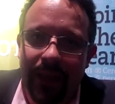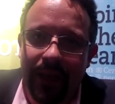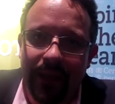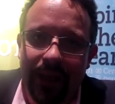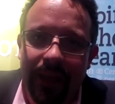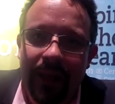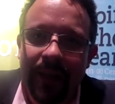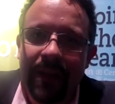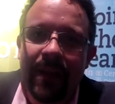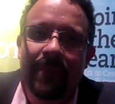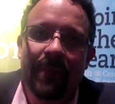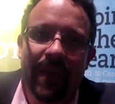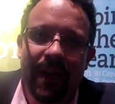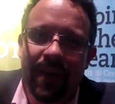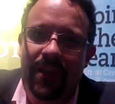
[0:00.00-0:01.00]
and uh,
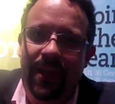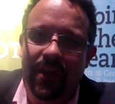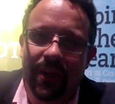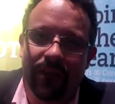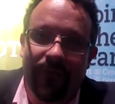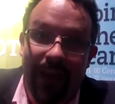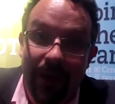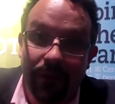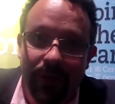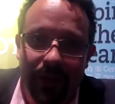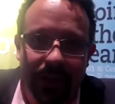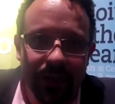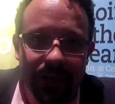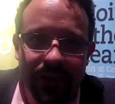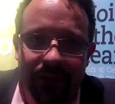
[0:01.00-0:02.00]
many of the other
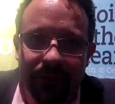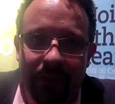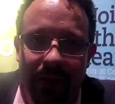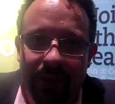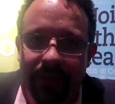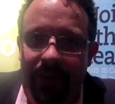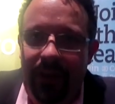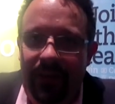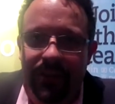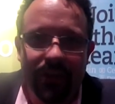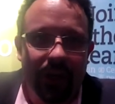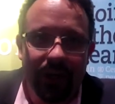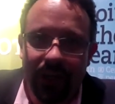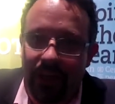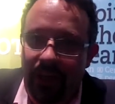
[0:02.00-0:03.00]
founders have, have uh,
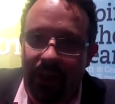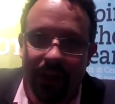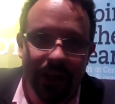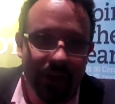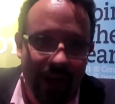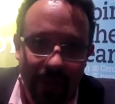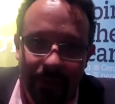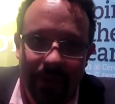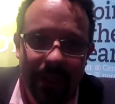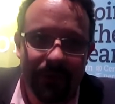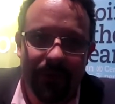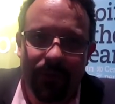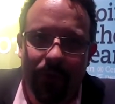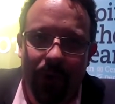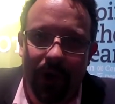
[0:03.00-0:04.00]
started uh, other companies
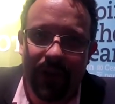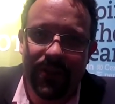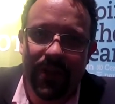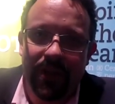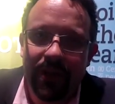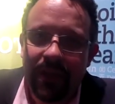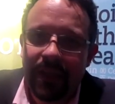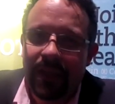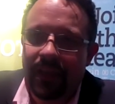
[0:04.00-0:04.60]
before, so